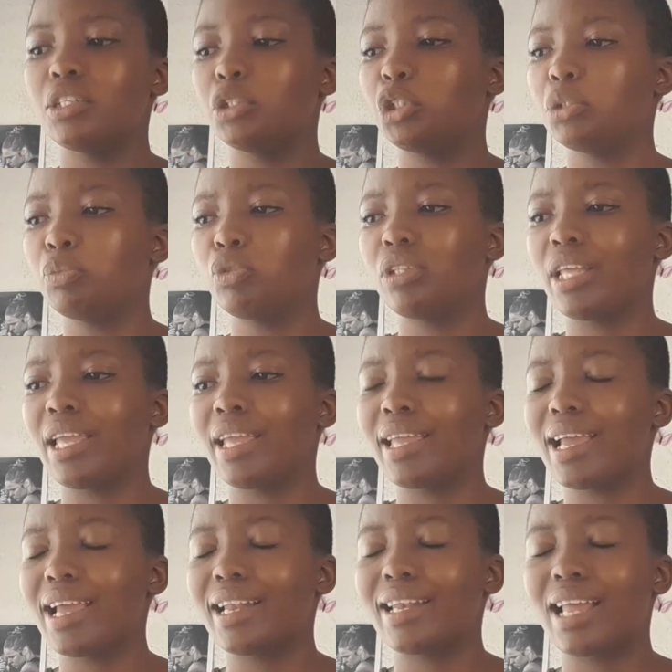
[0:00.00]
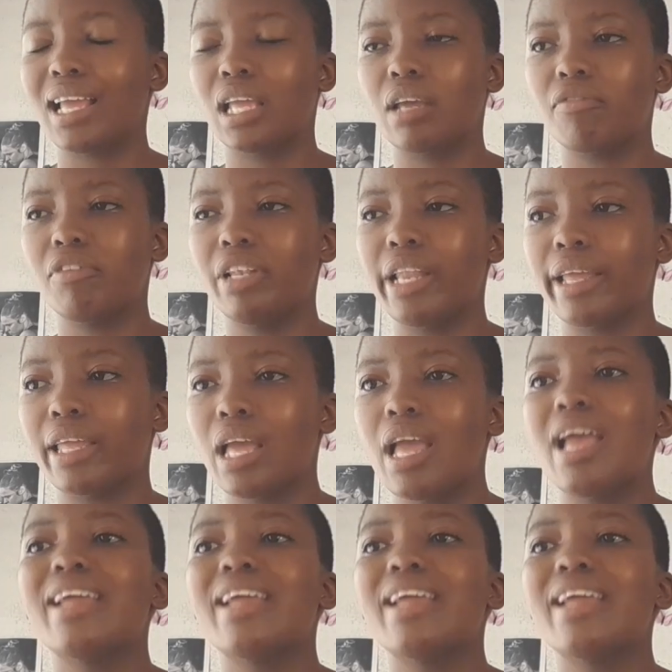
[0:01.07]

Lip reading: YouTube thing, and, like, I feel like,